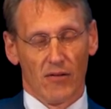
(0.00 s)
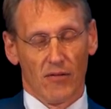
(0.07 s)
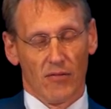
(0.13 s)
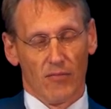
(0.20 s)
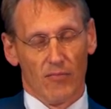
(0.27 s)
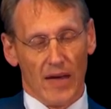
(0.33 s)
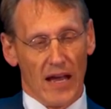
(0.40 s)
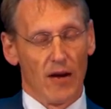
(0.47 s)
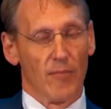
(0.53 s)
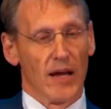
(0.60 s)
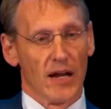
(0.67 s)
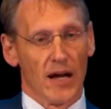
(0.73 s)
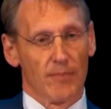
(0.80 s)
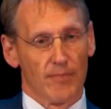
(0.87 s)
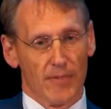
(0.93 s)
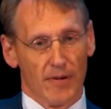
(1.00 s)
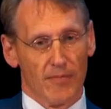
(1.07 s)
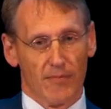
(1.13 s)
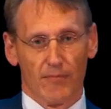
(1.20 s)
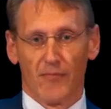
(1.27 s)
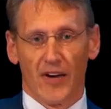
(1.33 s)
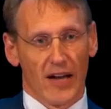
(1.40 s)
may or may not have been
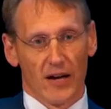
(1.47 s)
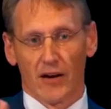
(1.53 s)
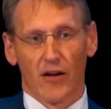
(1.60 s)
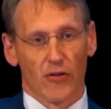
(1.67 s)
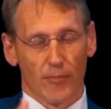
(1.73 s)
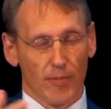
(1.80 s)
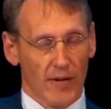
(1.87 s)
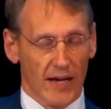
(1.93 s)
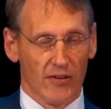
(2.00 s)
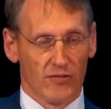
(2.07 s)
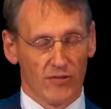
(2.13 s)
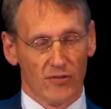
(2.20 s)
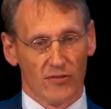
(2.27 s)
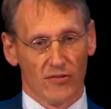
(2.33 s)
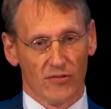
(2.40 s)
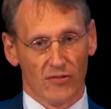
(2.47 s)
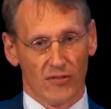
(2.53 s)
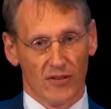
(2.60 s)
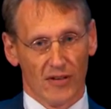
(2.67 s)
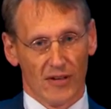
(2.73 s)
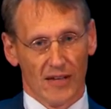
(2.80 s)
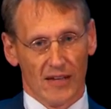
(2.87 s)
vetted other places.
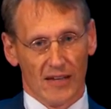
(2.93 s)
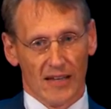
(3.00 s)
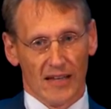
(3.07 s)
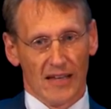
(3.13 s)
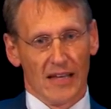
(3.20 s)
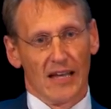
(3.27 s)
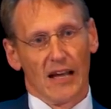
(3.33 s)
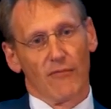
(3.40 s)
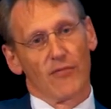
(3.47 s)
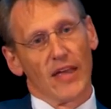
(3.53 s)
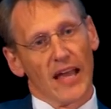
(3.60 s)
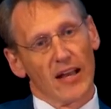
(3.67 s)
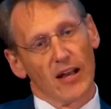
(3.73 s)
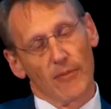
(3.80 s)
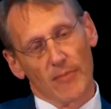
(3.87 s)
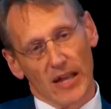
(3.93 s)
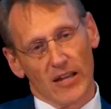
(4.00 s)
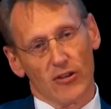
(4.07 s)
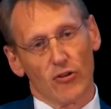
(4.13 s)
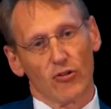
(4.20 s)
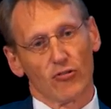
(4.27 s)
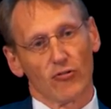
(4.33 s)
If they come in,
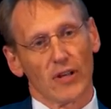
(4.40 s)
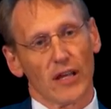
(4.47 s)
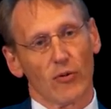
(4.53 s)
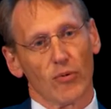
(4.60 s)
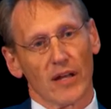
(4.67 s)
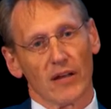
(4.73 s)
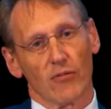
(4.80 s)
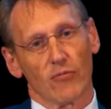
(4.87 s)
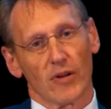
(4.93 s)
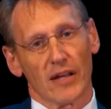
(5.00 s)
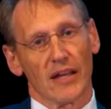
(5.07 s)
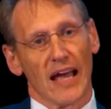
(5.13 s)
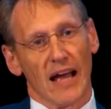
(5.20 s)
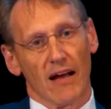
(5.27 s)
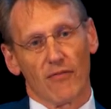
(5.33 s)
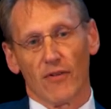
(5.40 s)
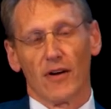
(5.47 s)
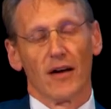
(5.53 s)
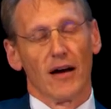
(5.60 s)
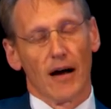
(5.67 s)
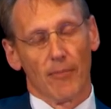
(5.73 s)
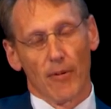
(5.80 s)
usually we have
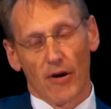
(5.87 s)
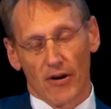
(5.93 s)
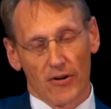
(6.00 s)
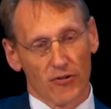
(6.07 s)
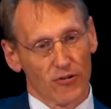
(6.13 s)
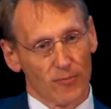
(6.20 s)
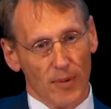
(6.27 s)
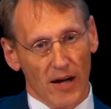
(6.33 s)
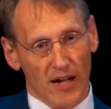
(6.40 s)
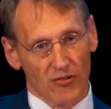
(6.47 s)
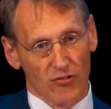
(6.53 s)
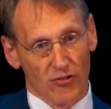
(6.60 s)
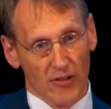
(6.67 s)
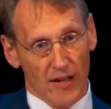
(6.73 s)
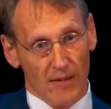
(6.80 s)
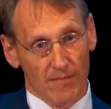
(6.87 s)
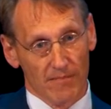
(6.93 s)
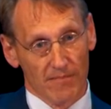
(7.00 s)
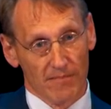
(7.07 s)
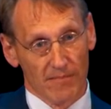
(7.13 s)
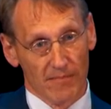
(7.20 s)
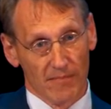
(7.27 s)
a partner sponsor them
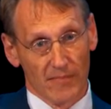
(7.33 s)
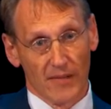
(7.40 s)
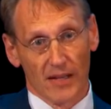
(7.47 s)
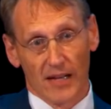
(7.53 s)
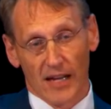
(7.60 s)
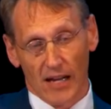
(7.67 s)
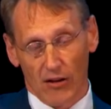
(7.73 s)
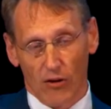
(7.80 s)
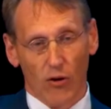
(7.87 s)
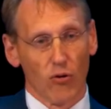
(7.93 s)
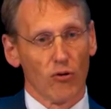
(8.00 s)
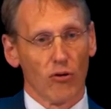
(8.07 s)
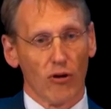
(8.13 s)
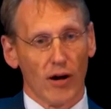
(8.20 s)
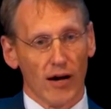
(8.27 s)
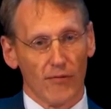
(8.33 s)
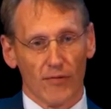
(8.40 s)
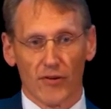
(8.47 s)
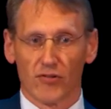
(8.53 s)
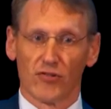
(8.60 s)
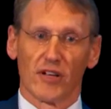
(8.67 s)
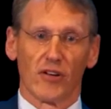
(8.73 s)
in a local
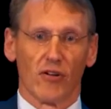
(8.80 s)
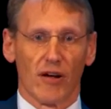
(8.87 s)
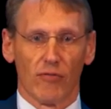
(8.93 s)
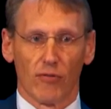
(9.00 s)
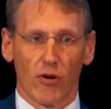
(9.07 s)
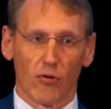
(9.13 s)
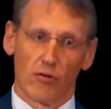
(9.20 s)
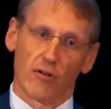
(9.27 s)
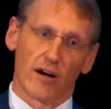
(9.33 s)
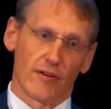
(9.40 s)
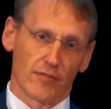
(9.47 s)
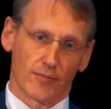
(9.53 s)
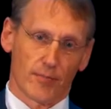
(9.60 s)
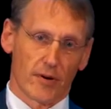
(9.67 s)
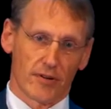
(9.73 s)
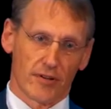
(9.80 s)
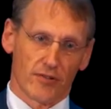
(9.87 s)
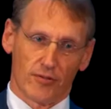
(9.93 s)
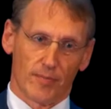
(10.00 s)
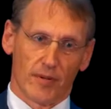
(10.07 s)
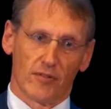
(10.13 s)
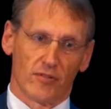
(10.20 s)
office, and you'll have local office
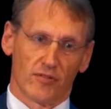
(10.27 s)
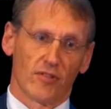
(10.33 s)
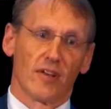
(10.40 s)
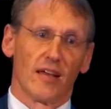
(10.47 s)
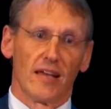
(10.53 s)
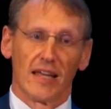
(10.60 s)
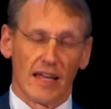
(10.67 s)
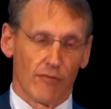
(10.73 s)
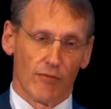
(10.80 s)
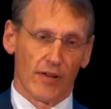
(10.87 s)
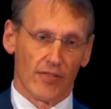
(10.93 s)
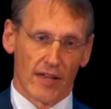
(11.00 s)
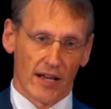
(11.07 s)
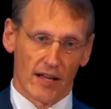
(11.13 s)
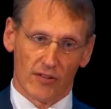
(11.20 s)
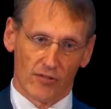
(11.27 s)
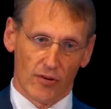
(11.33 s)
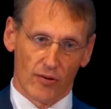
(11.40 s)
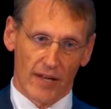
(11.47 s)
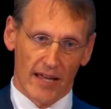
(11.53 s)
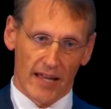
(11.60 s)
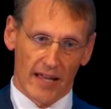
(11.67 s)
participants if we think it's
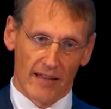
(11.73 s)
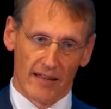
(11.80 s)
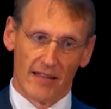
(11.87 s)
okay.